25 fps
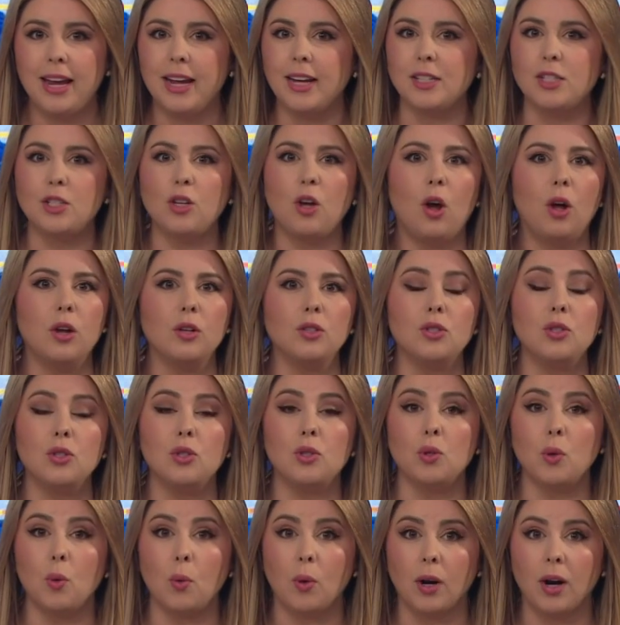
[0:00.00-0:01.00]
It's called
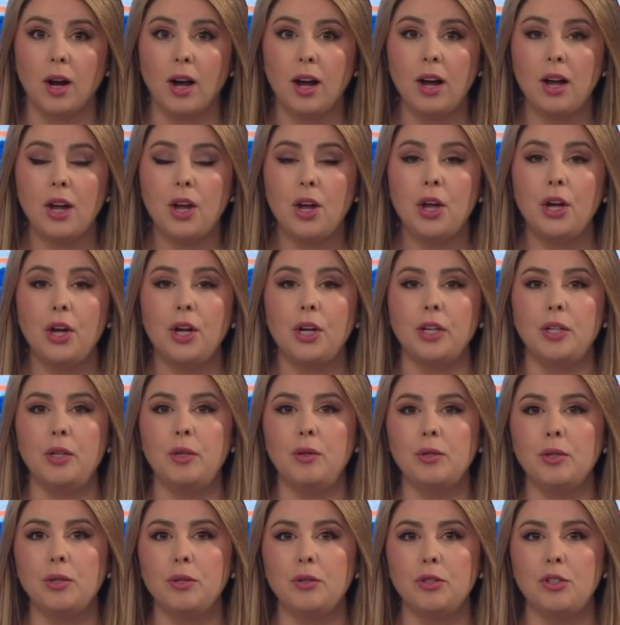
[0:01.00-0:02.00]
Sora.
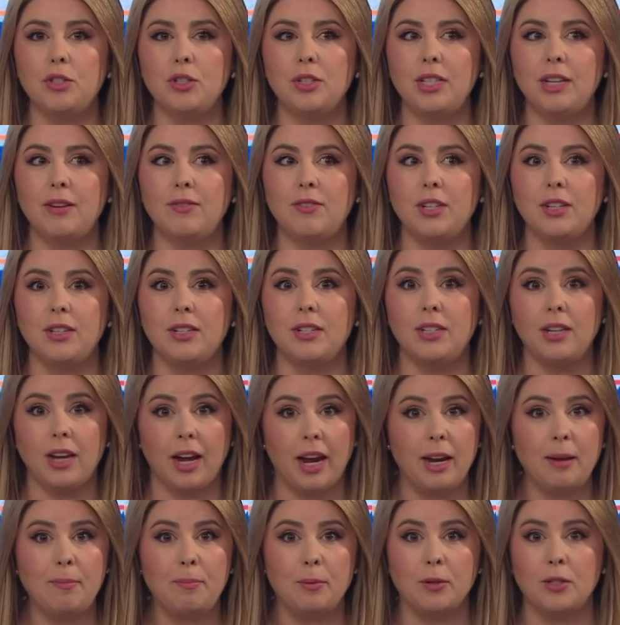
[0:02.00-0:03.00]
Users just have to
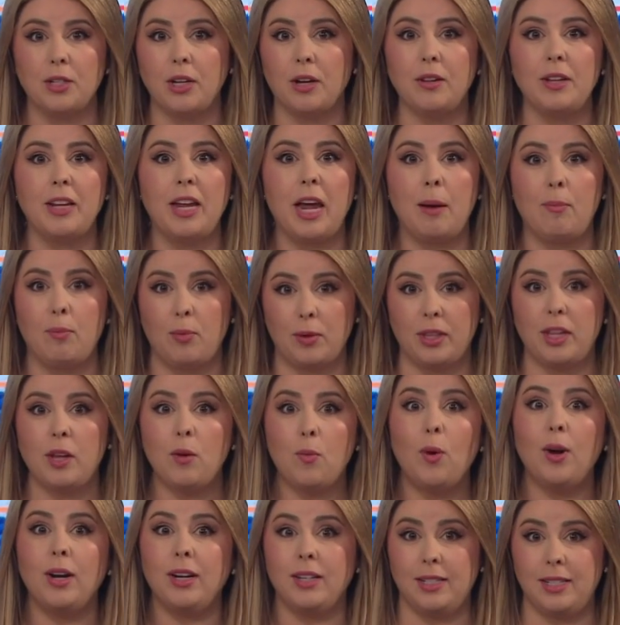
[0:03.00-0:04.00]
type or tell the app what they
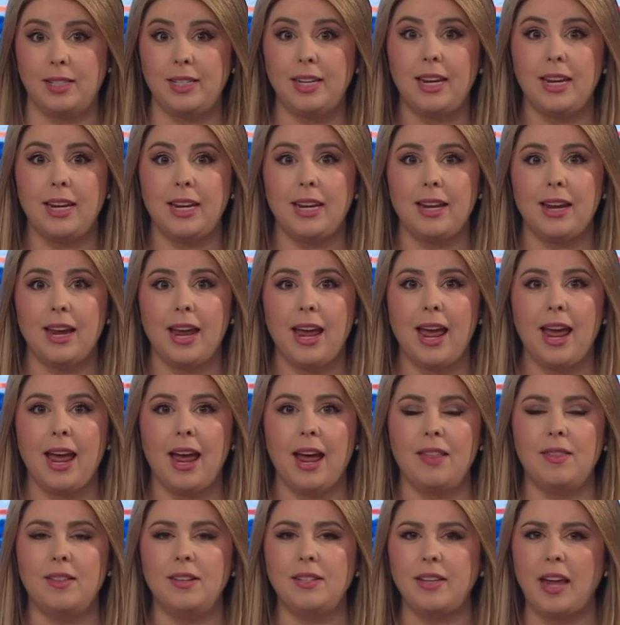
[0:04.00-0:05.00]
want to see,
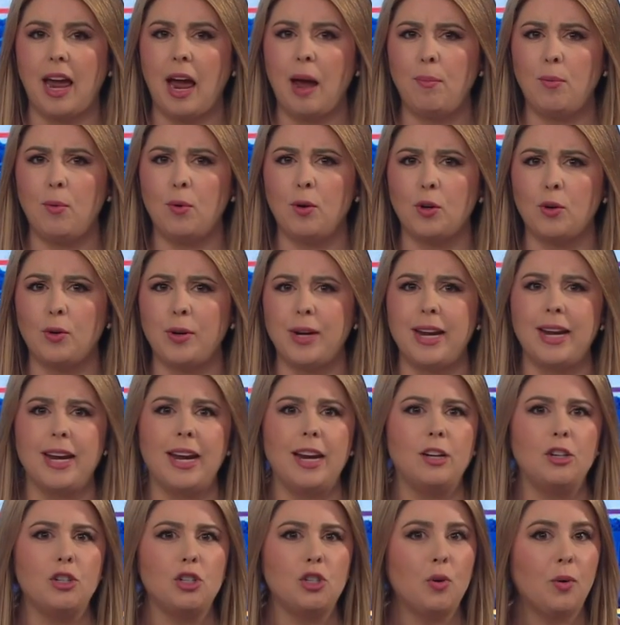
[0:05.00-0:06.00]
and this app will create
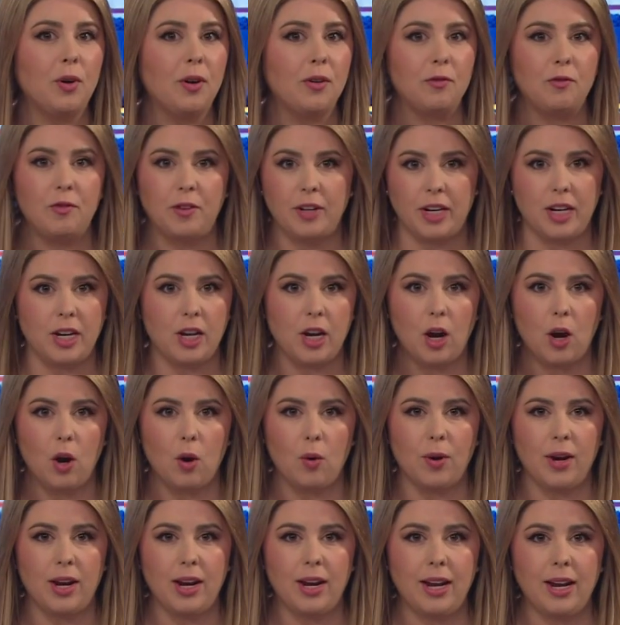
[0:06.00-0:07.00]
a short
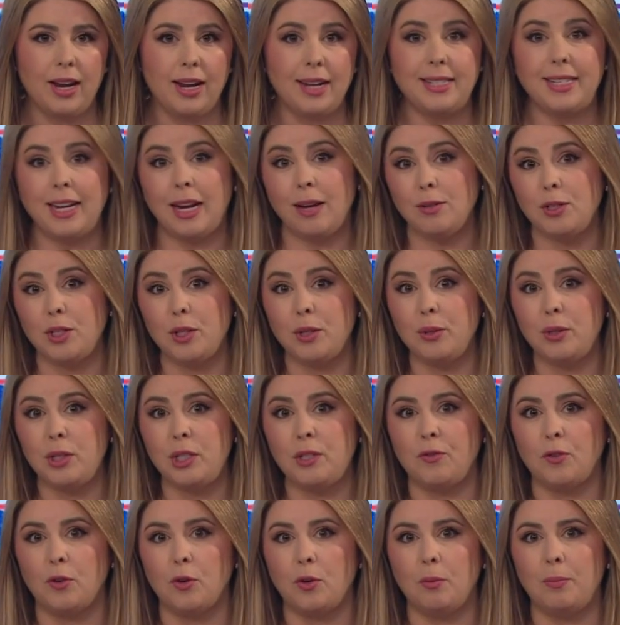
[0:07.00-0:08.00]
video. It sounds
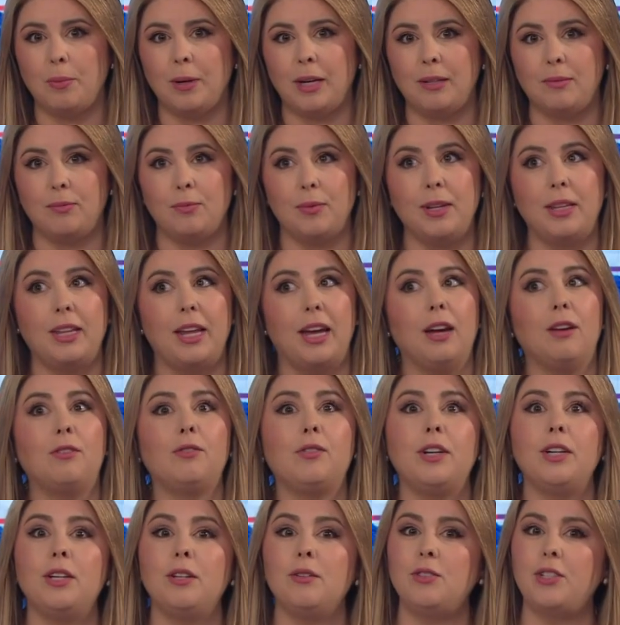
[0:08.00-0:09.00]
useful, but with
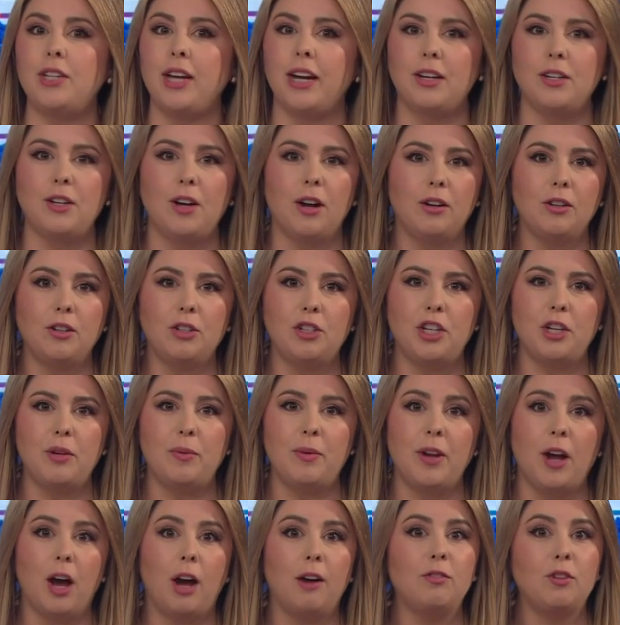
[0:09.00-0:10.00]
every new technology,
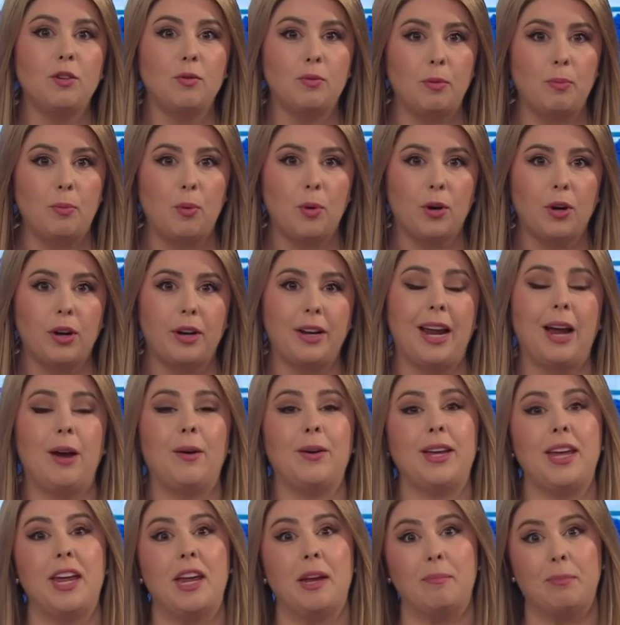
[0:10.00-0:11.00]
we often report on
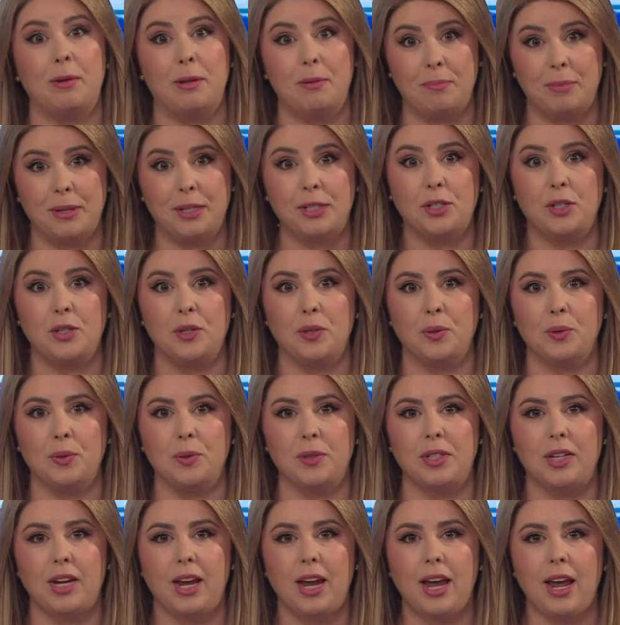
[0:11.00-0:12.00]
how it can be
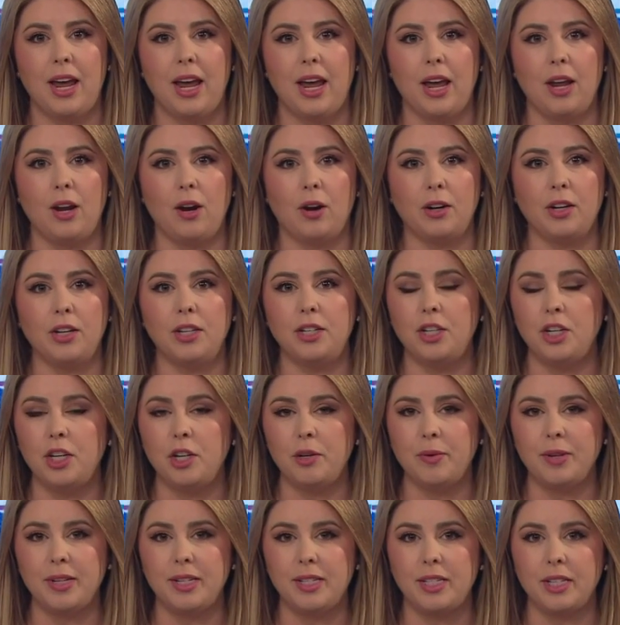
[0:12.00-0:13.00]
misused. In our
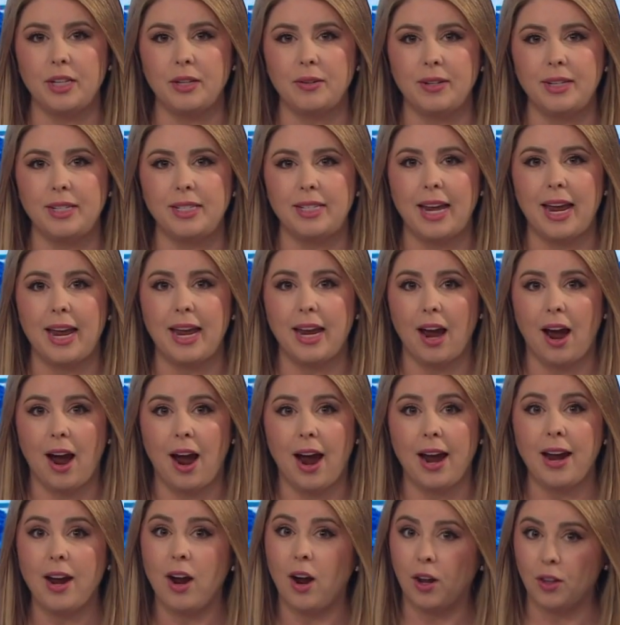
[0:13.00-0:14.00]
continuing series,
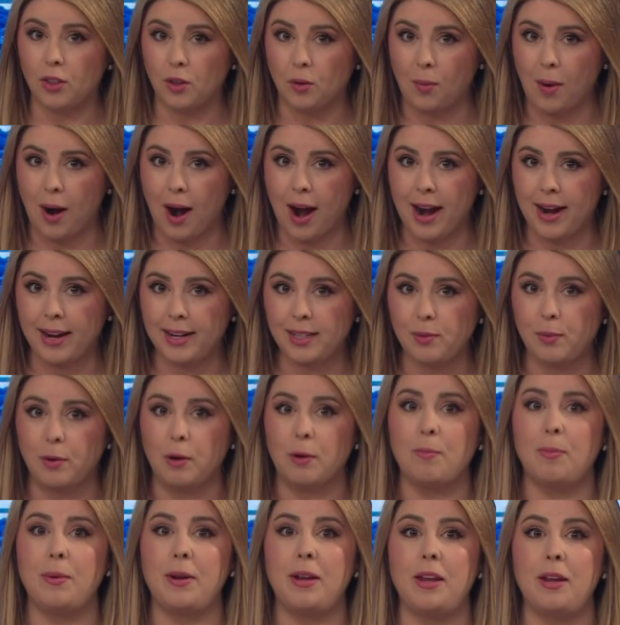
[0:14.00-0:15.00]
AI on the Rise, we
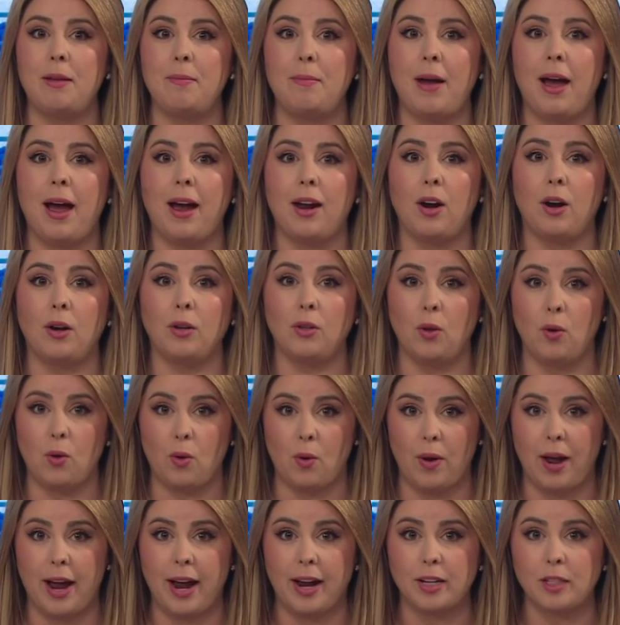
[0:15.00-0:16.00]
are bringing back our
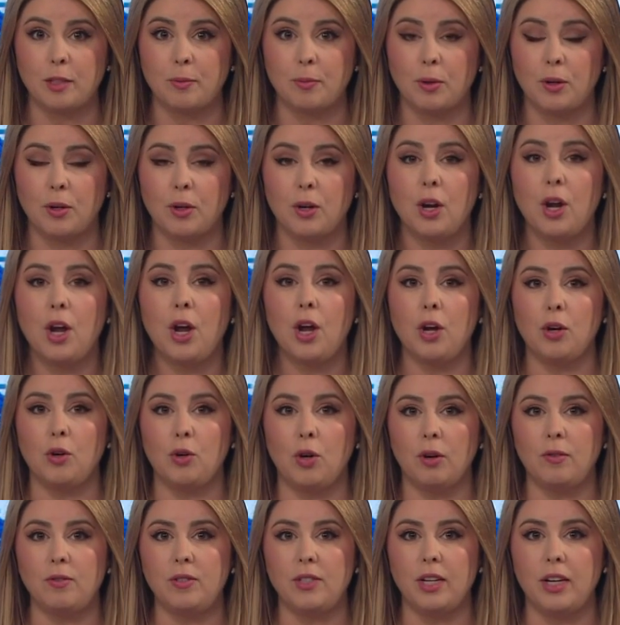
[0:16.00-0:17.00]
local expert,
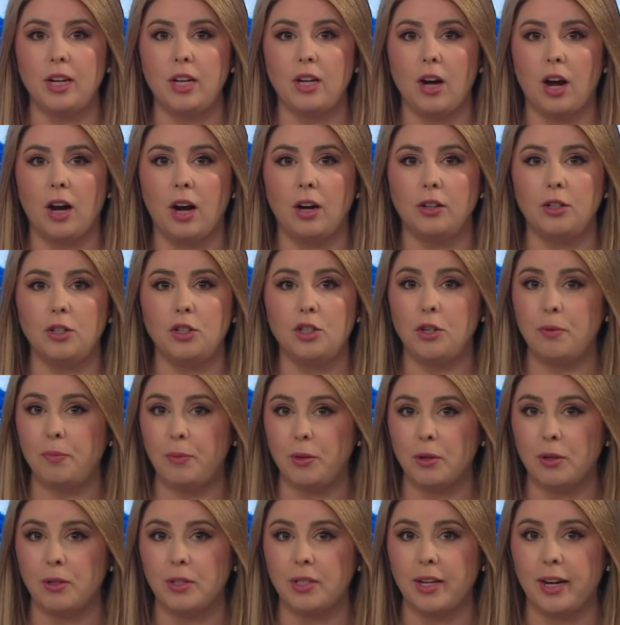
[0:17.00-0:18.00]
Grove City College
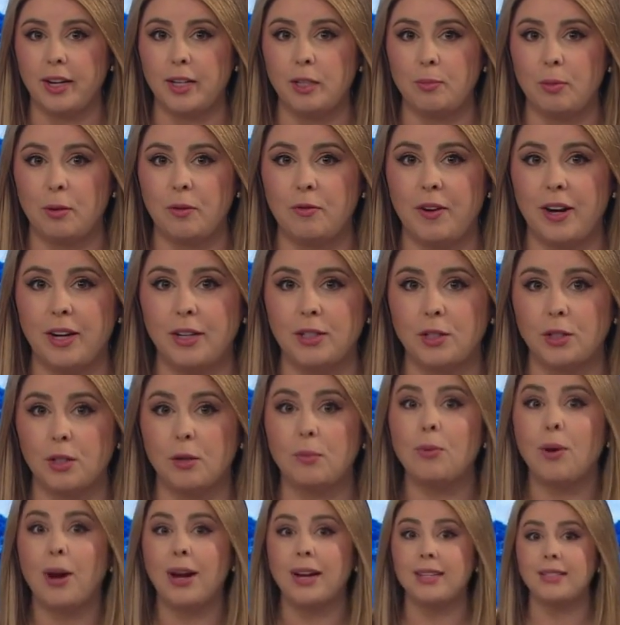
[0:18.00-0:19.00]
computer science
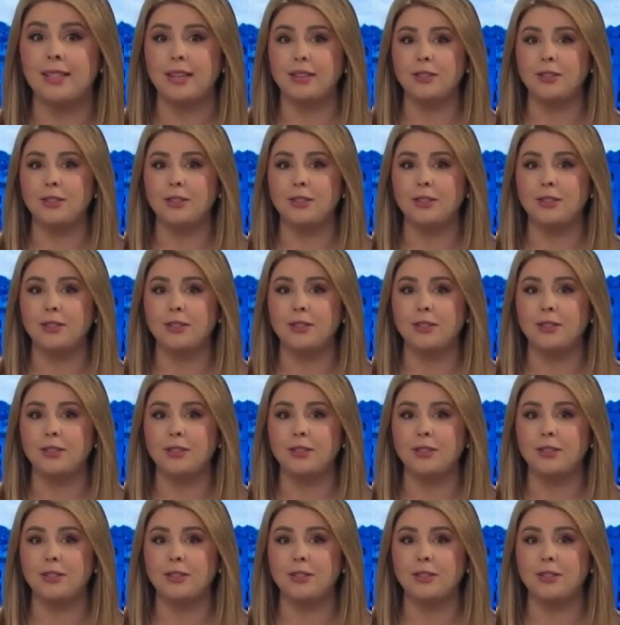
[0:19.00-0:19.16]
professor Brian